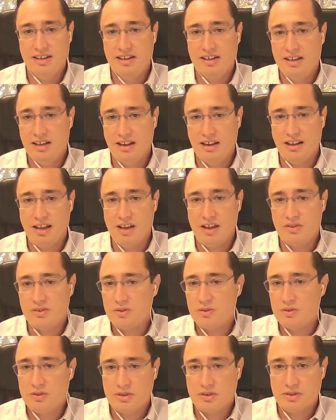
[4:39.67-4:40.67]
It allows you
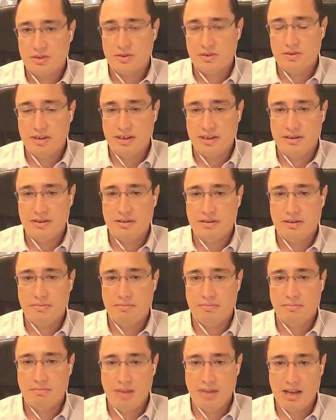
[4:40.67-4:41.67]
to screen
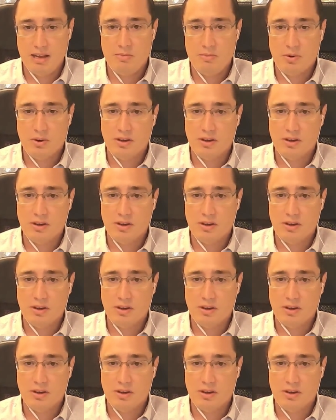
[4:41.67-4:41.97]
many more